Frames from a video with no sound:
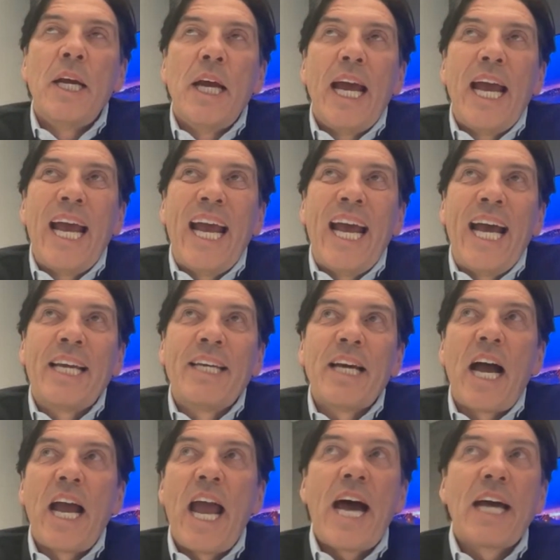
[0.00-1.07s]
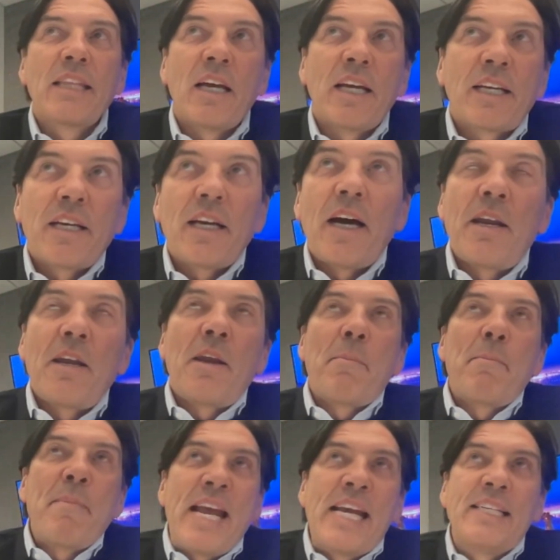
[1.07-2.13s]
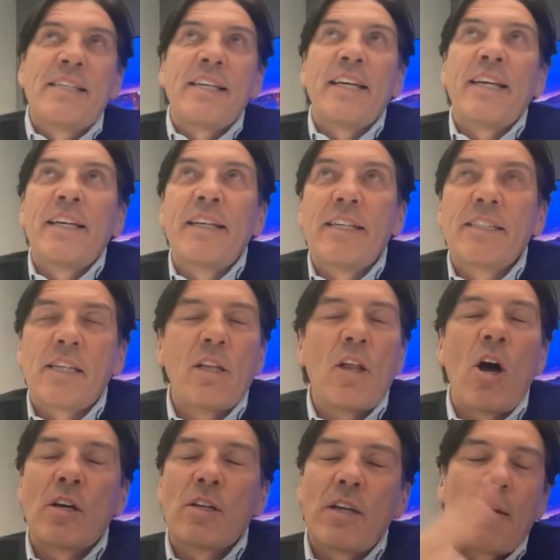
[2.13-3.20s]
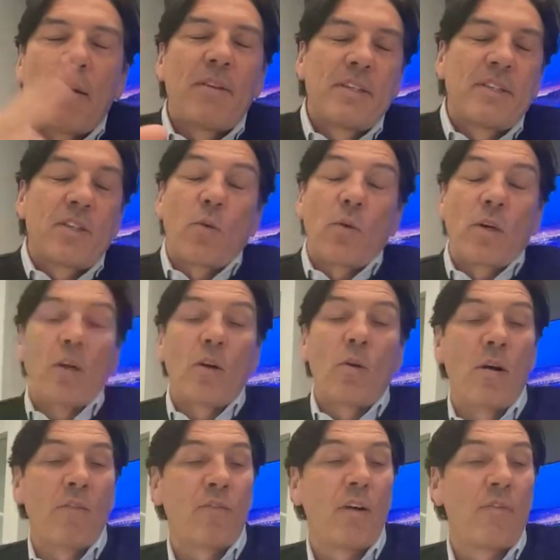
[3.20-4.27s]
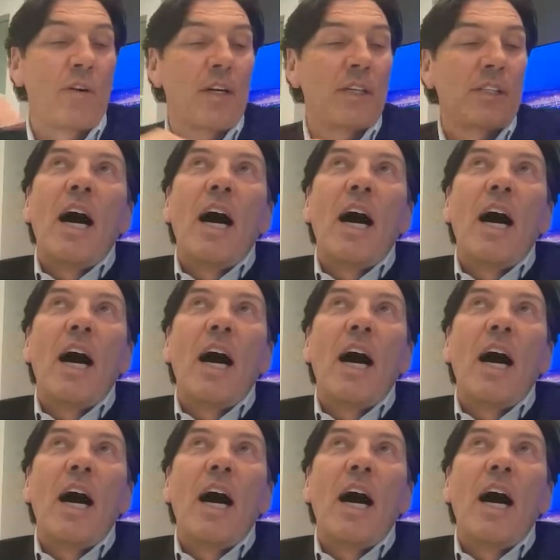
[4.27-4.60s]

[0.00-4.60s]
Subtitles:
And I had like an amazing, it's a long, this story could go on forever.